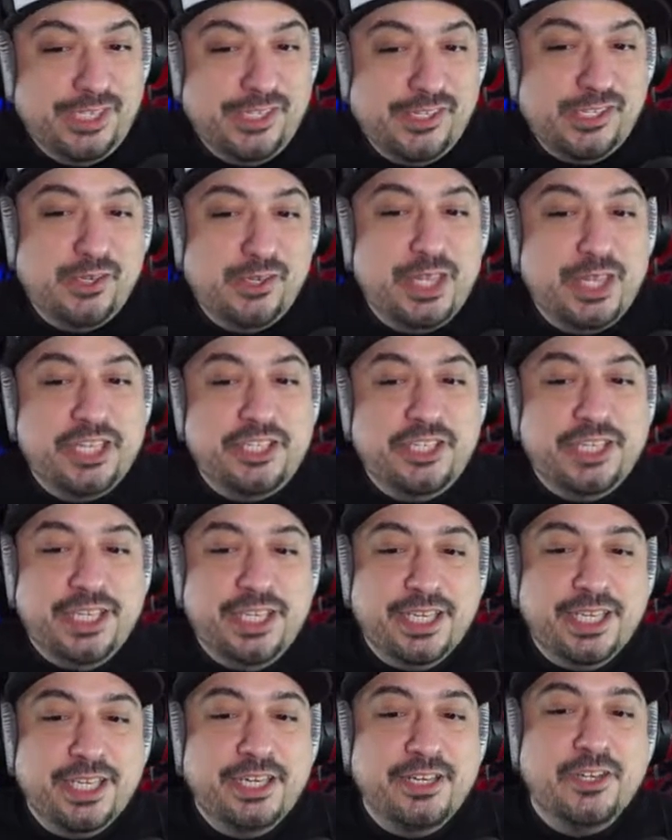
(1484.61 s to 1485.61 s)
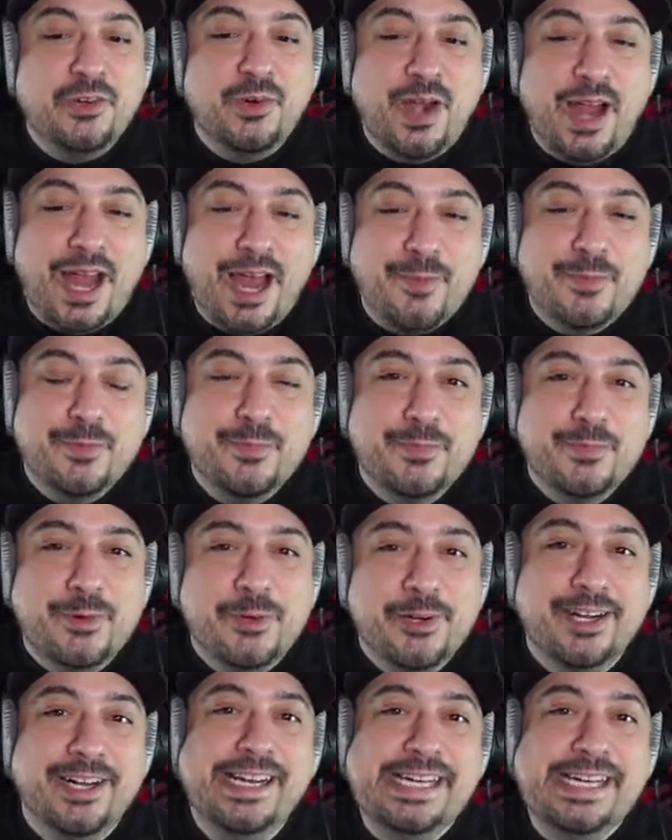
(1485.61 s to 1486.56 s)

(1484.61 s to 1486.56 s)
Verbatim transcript: so that she can grab more